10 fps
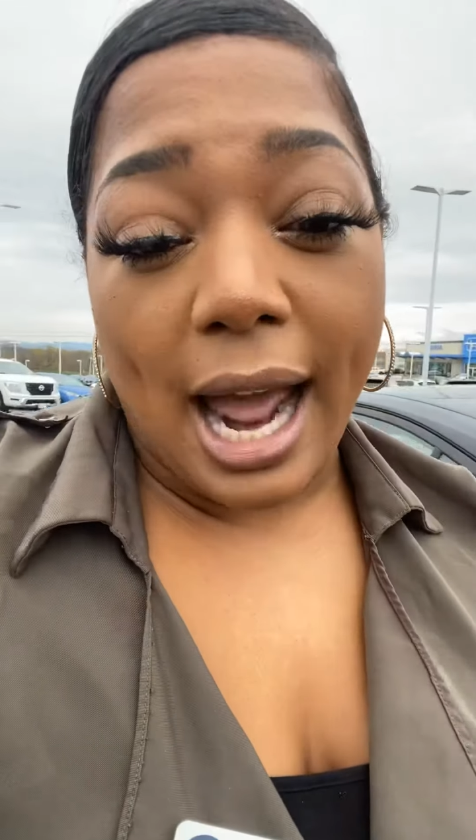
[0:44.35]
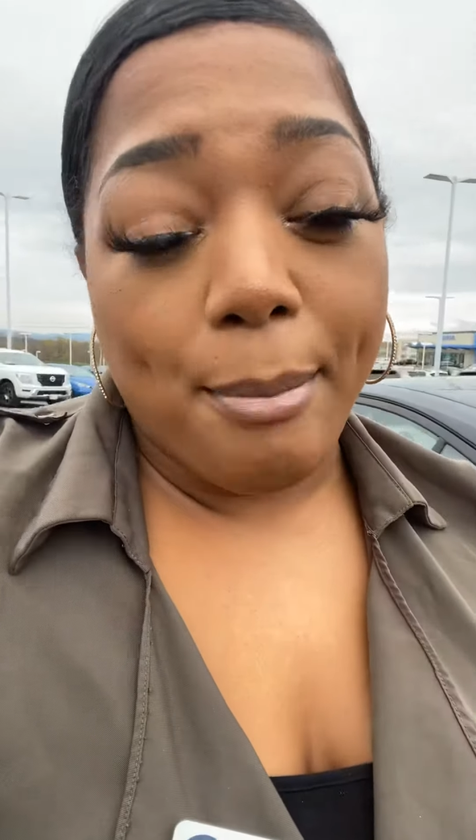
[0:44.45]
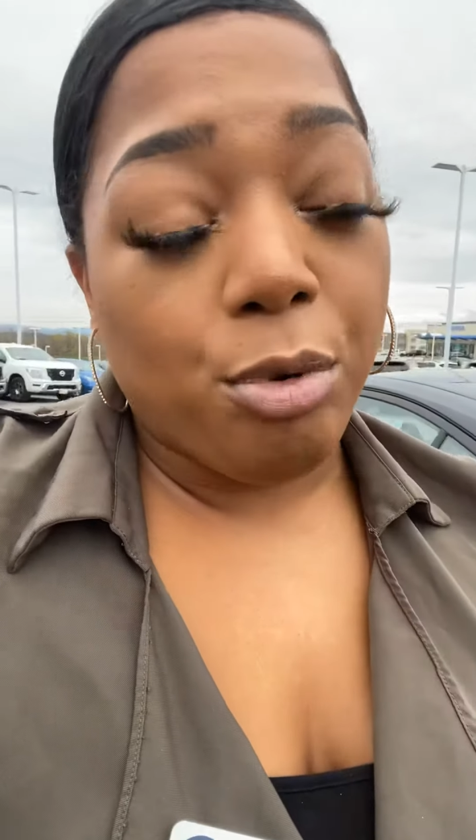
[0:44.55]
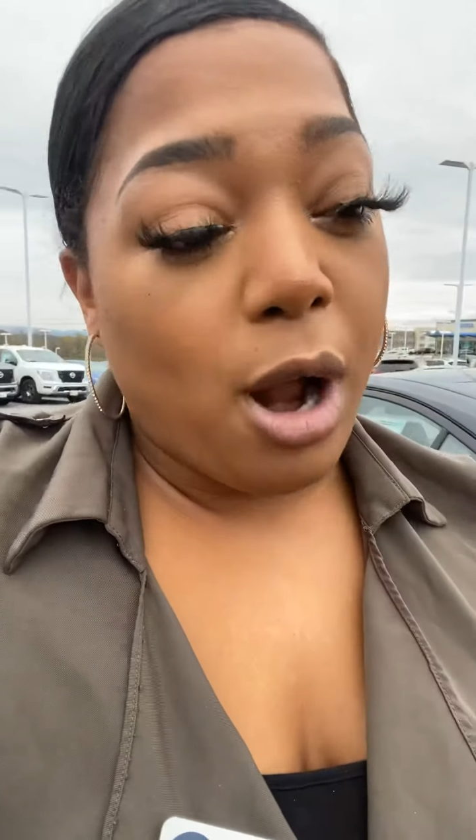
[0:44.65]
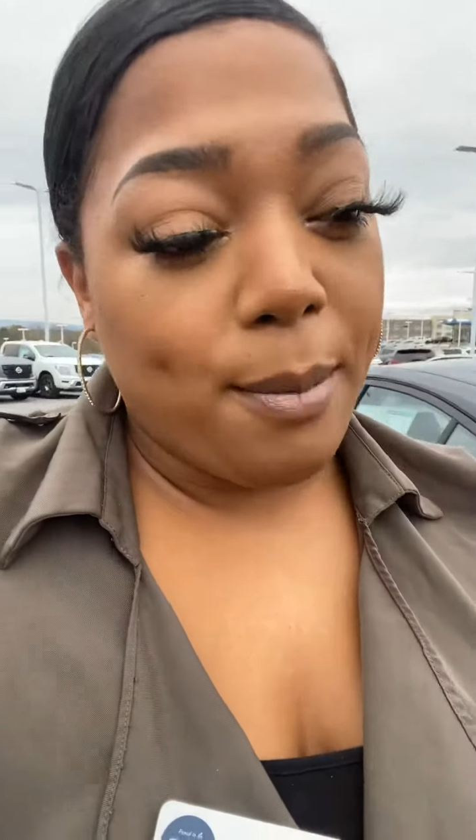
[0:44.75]
I
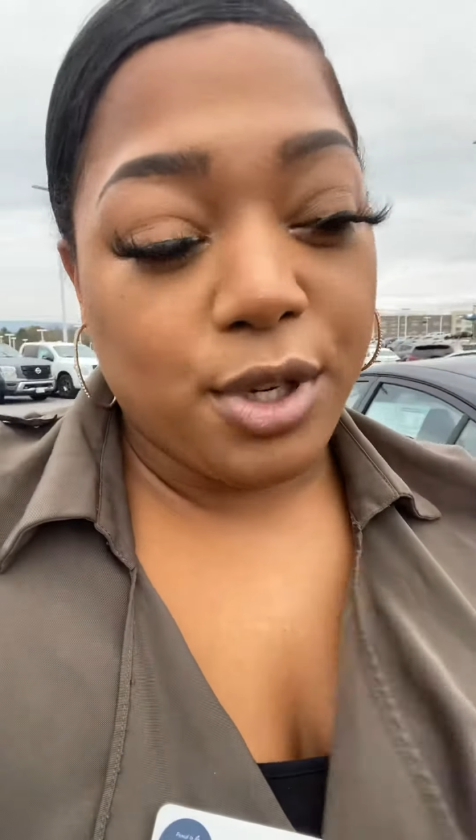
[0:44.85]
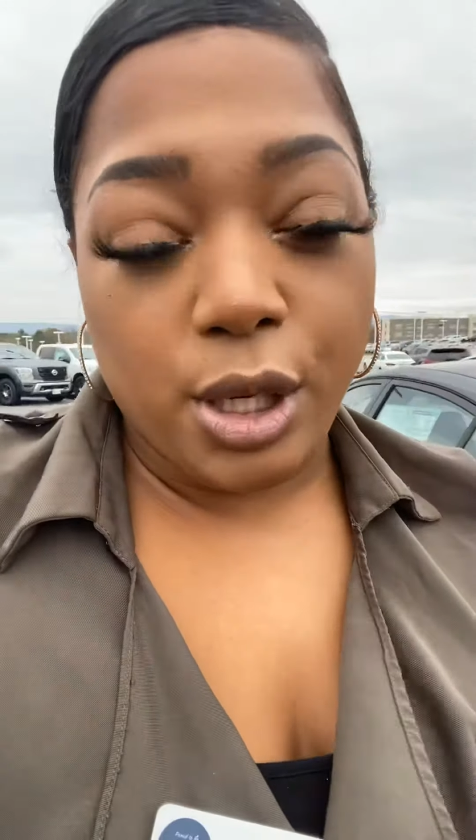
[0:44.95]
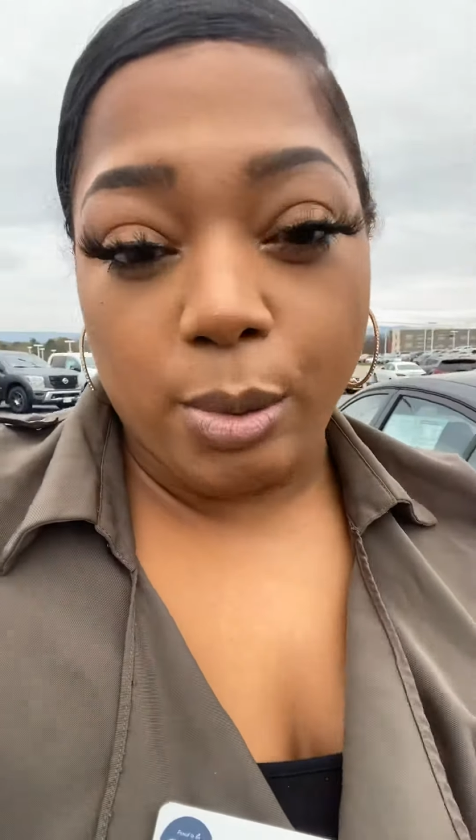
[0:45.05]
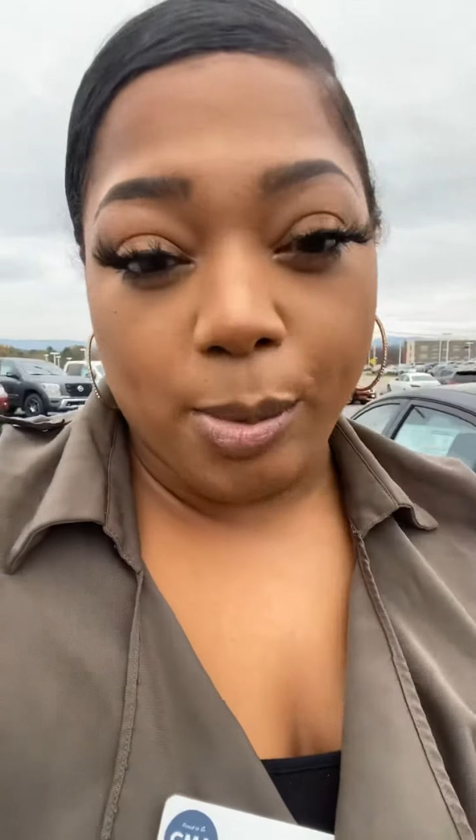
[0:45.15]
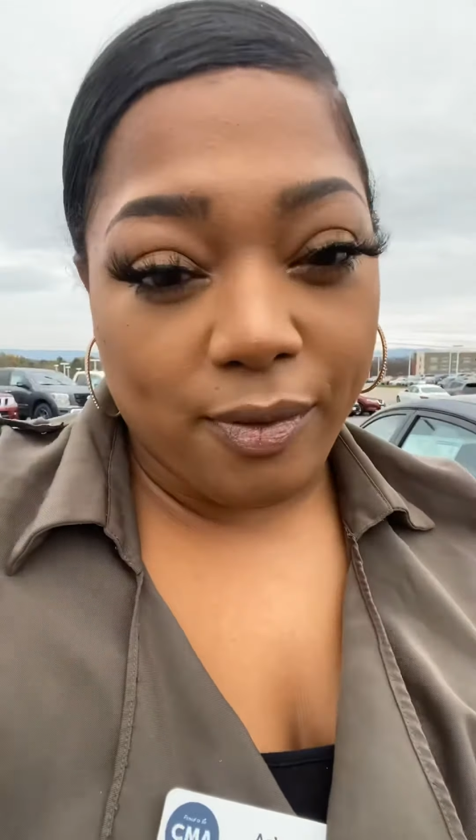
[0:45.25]
promise
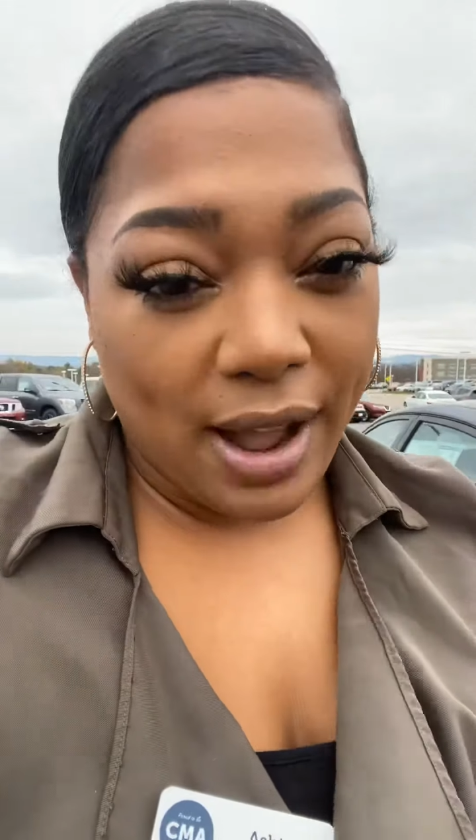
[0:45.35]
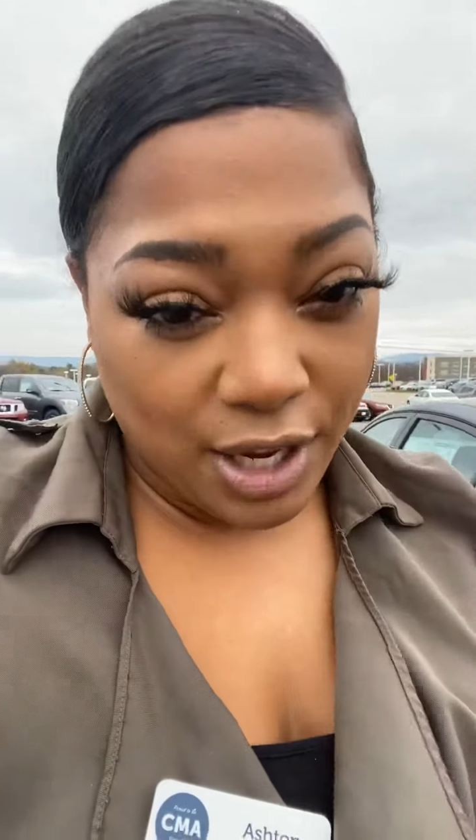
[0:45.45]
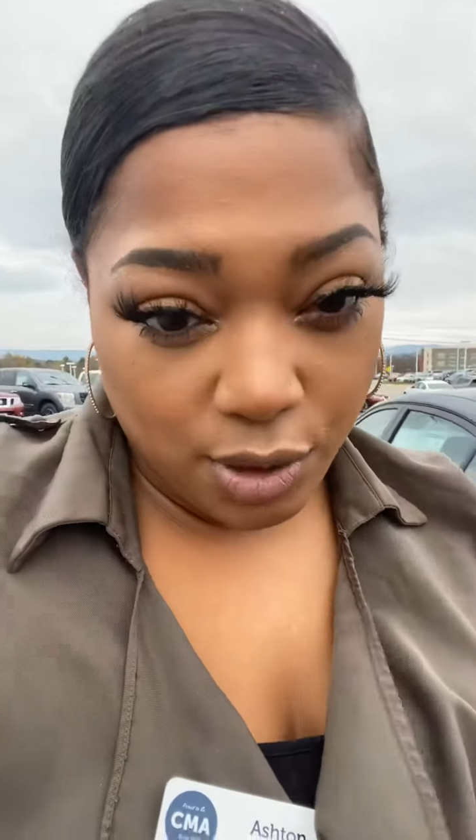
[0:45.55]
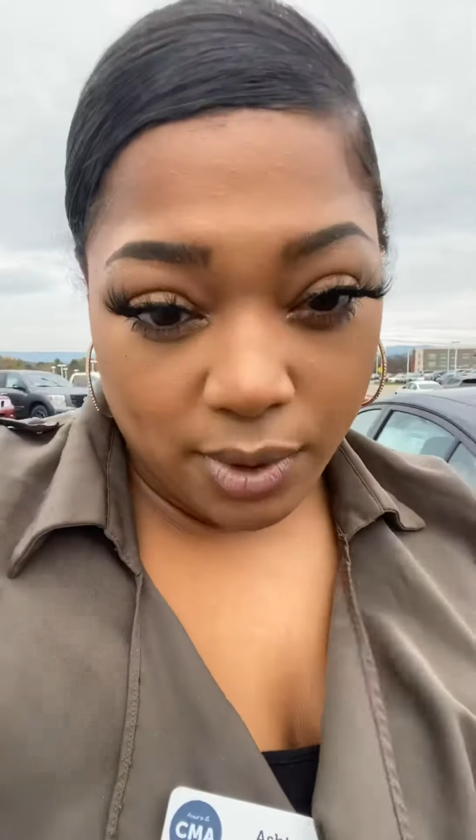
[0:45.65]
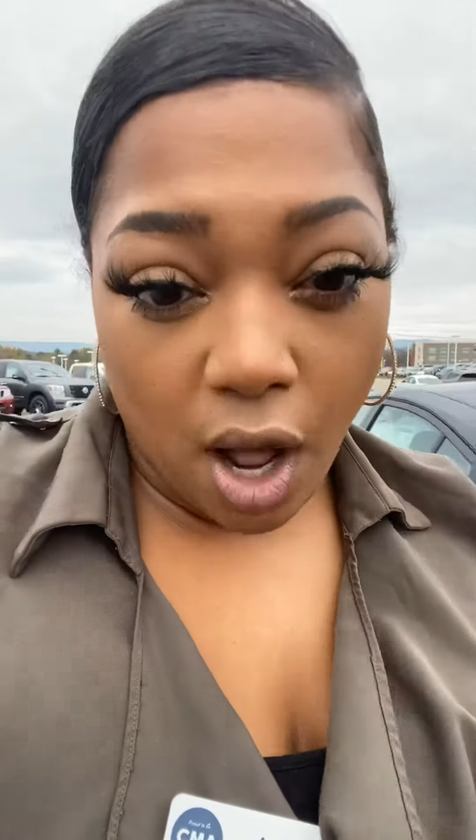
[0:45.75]
you we
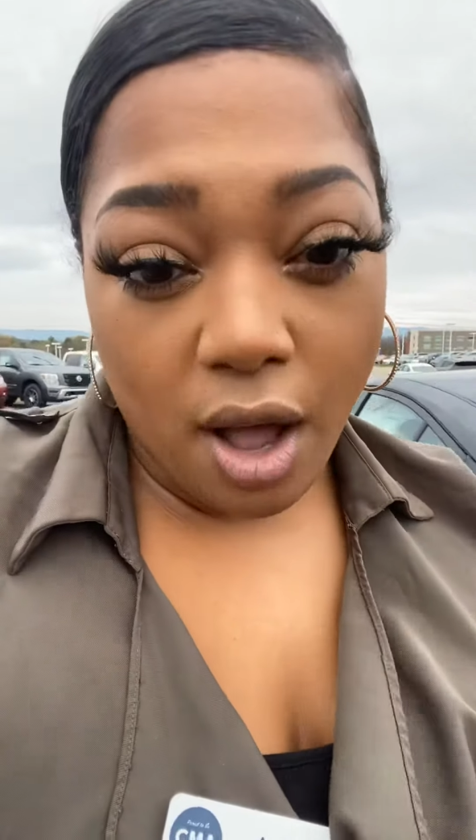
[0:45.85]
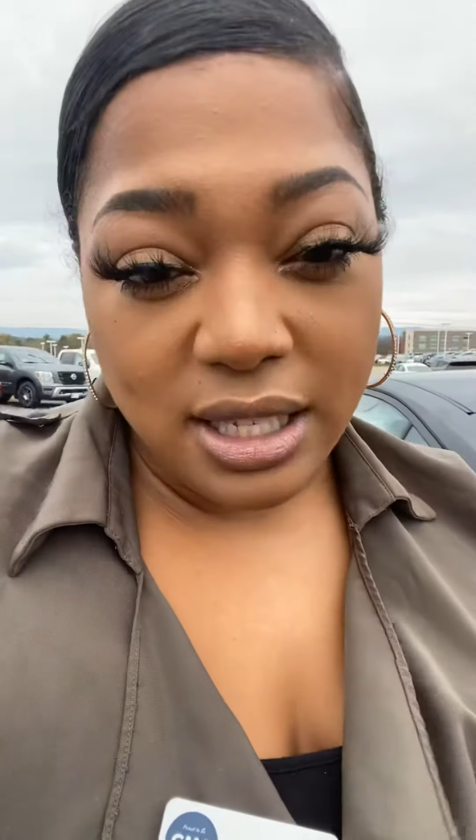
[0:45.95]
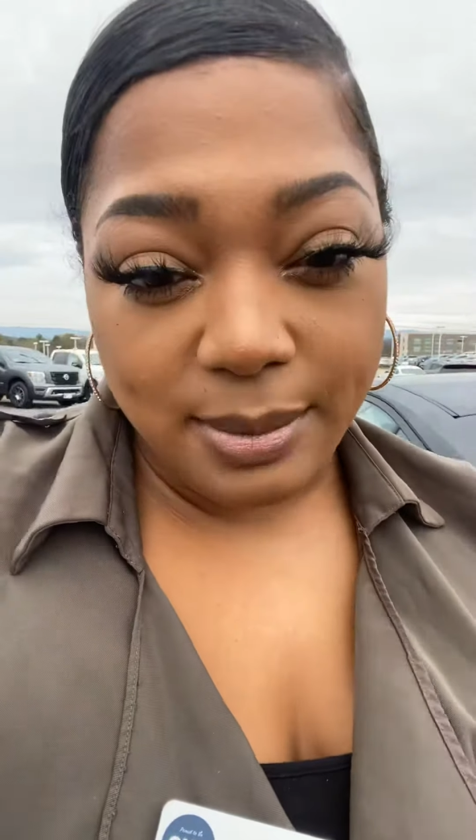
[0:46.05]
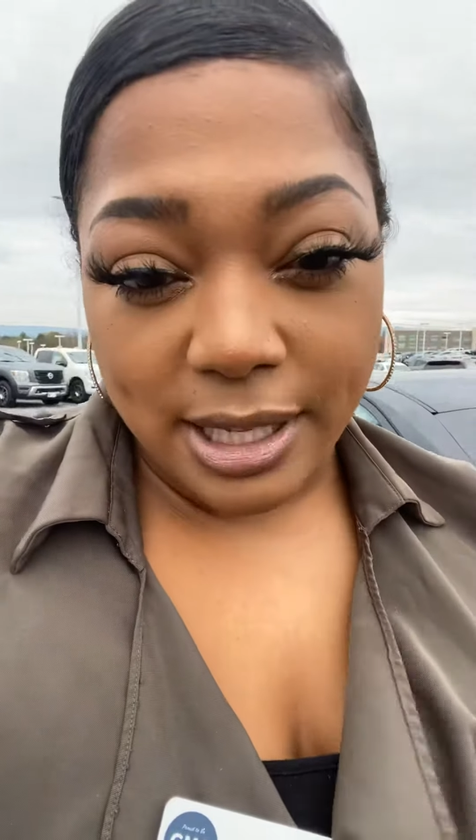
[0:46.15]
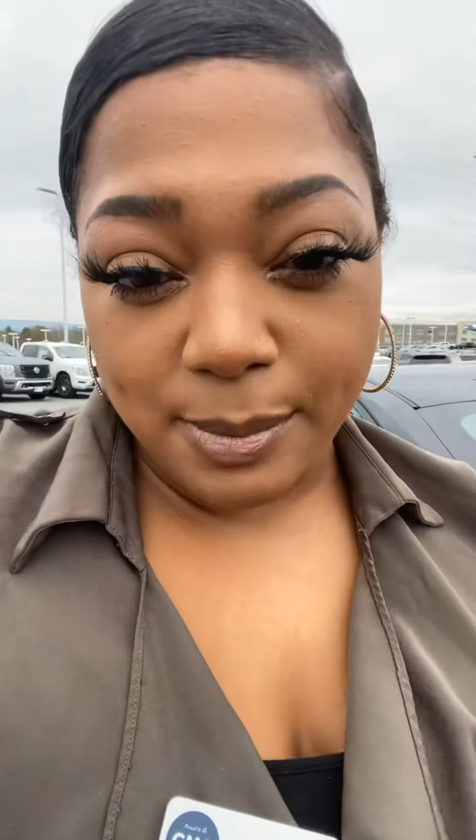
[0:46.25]
provide you an
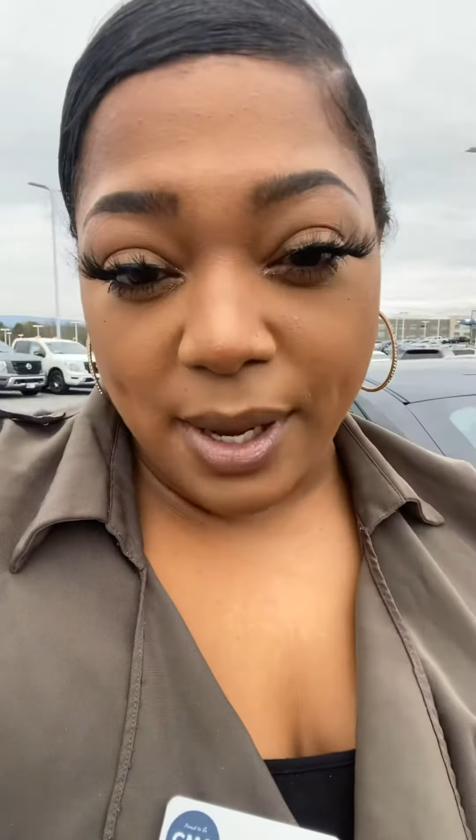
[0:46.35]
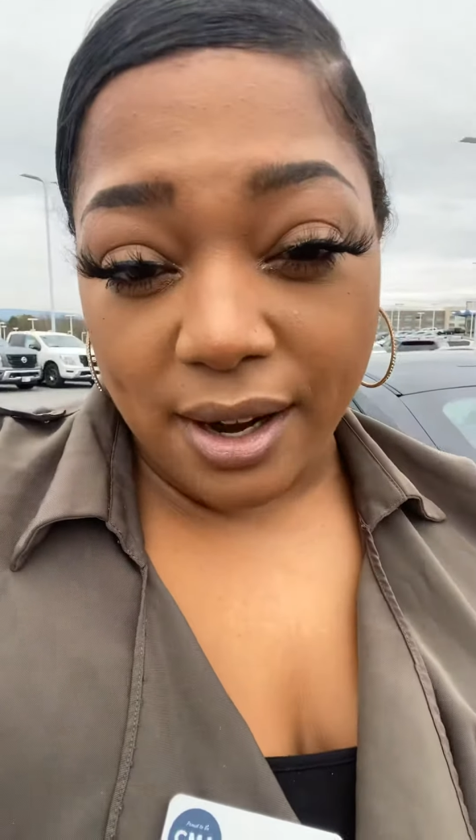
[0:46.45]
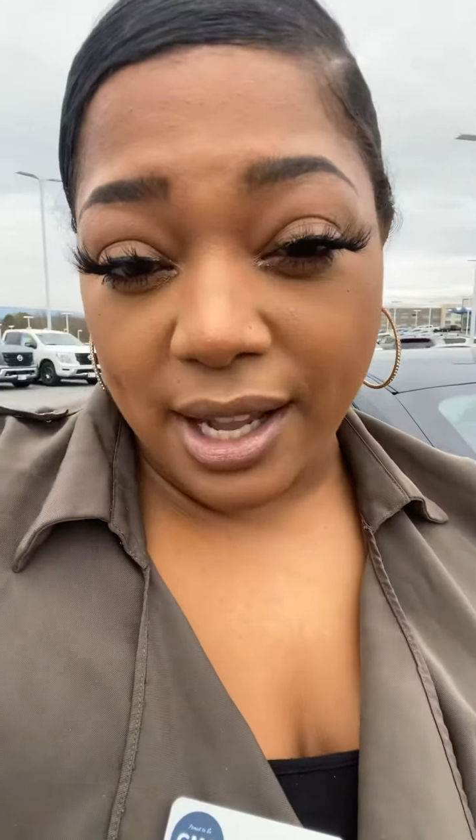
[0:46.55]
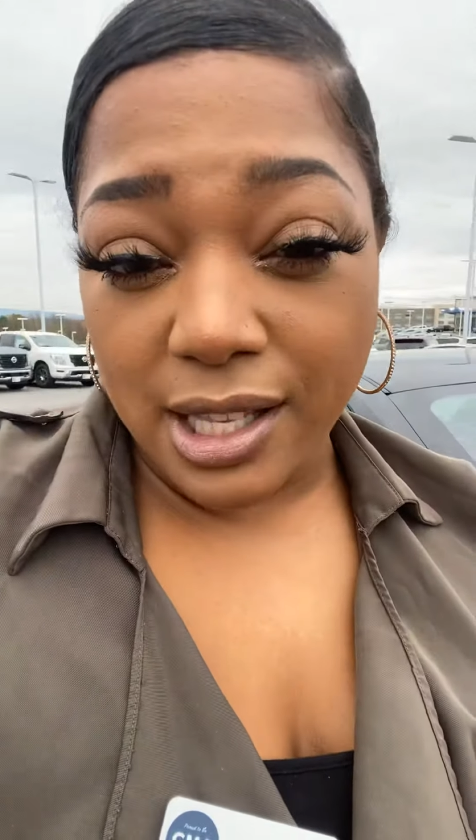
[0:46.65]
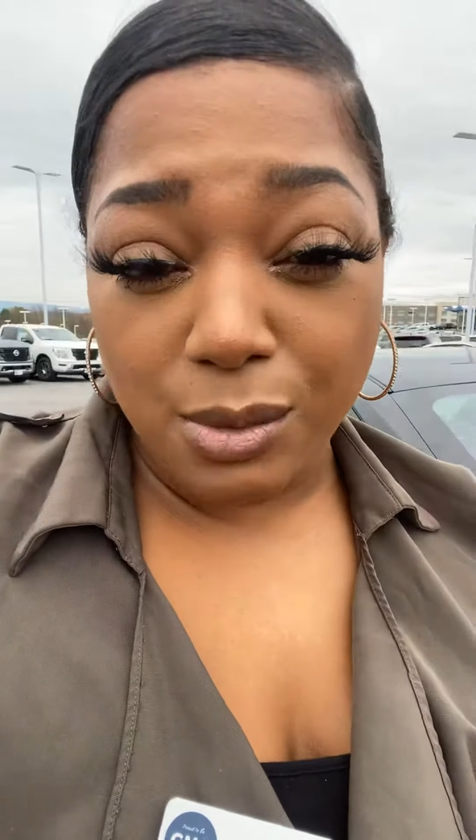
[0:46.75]
awesome
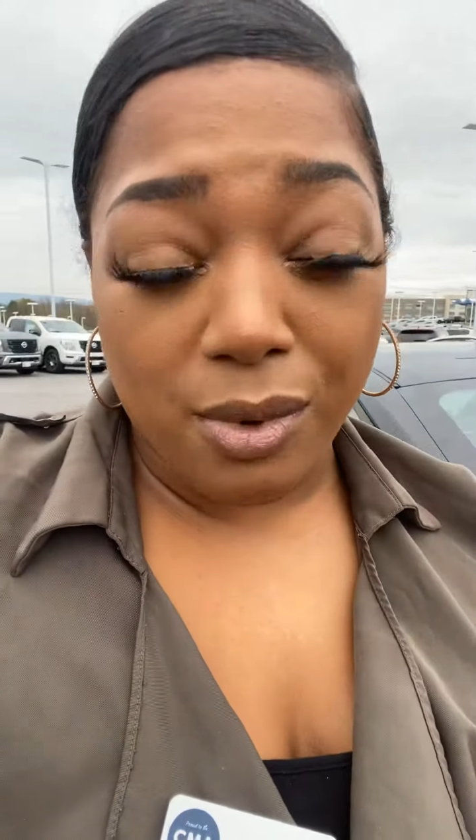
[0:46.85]
experience.